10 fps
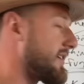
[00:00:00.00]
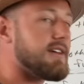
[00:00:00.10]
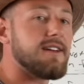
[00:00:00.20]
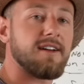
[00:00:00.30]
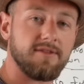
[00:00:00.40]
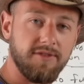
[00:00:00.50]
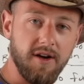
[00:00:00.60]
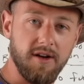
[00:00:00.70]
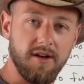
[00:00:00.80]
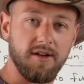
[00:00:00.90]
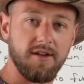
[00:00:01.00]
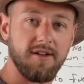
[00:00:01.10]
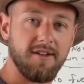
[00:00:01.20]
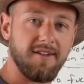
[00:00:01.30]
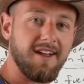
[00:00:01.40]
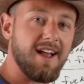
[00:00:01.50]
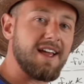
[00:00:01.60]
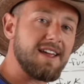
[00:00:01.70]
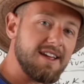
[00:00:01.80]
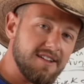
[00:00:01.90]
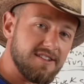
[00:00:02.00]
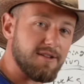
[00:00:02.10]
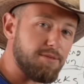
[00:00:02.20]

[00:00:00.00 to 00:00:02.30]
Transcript: he has fun. He is the